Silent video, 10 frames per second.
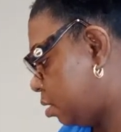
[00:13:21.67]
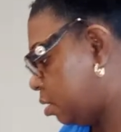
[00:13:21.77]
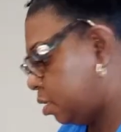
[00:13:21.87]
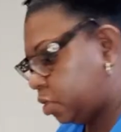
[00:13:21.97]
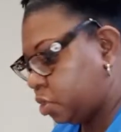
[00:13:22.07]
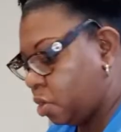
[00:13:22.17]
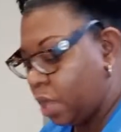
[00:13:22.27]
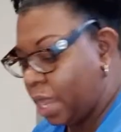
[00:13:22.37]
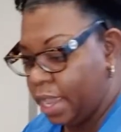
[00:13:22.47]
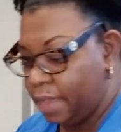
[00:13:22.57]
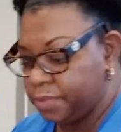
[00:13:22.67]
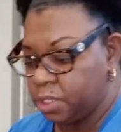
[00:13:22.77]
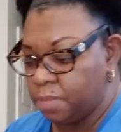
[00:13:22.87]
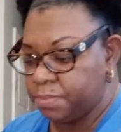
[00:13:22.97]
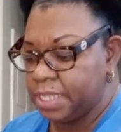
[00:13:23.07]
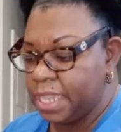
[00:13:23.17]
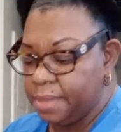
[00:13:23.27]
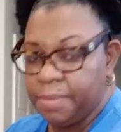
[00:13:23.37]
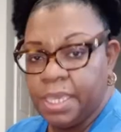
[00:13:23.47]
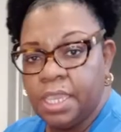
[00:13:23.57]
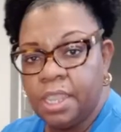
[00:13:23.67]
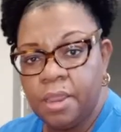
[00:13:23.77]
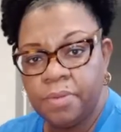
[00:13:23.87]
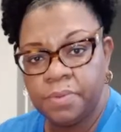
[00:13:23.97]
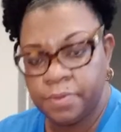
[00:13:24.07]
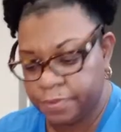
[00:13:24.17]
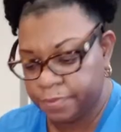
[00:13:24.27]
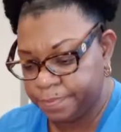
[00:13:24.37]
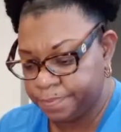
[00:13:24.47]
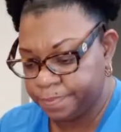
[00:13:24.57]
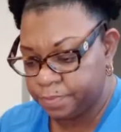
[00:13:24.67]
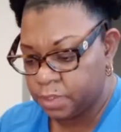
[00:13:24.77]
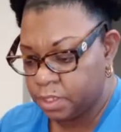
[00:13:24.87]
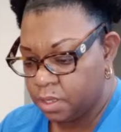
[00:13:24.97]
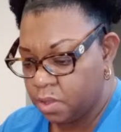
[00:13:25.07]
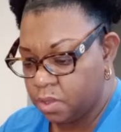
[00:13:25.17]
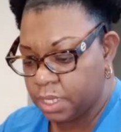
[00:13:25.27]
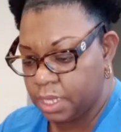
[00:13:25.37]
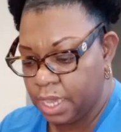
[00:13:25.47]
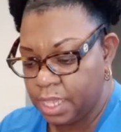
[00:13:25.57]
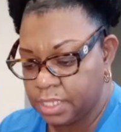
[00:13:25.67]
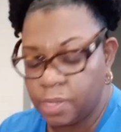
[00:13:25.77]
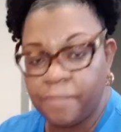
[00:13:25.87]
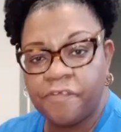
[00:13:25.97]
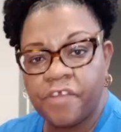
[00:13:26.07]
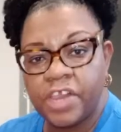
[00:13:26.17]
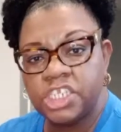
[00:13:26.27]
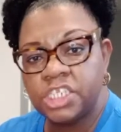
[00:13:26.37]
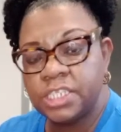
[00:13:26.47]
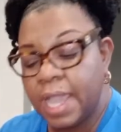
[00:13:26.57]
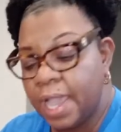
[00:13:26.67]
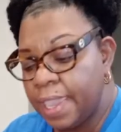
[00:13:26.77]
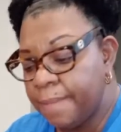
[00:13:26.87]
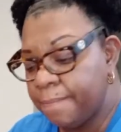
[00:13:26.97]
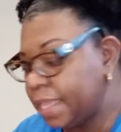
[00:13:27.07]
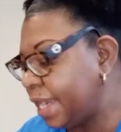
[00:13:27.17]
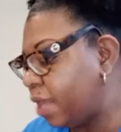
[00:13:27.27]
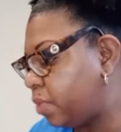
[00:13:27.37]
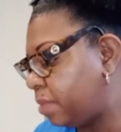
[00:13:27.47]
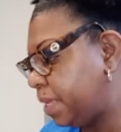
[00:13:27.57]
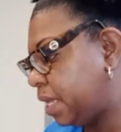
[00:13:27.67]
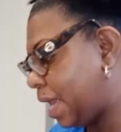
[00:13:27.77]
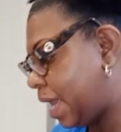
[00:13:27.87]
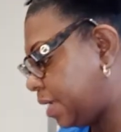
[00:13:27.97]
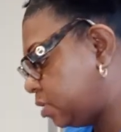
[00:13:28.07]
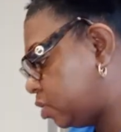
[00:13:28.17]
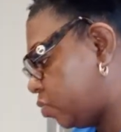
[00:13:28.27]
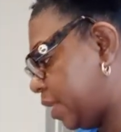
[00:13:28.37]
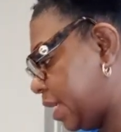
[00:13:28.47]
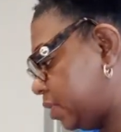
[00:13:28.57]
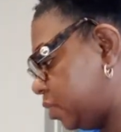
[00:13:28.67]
So I have some thyme here. Okay, some fresh thyme that I will be adding to it as